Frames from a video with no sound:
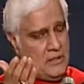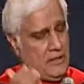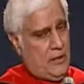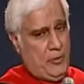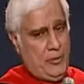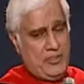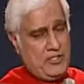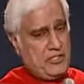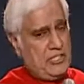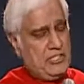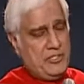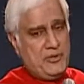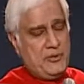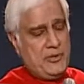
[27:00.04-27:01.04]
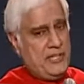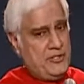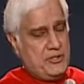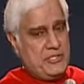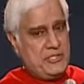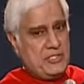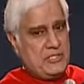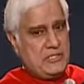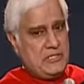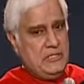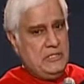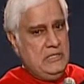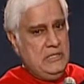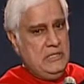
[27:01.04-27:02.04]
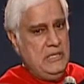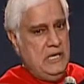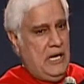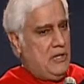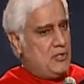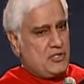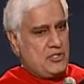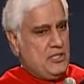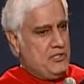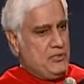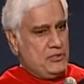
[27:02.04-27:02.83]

I want to tell you, graduates, outside of the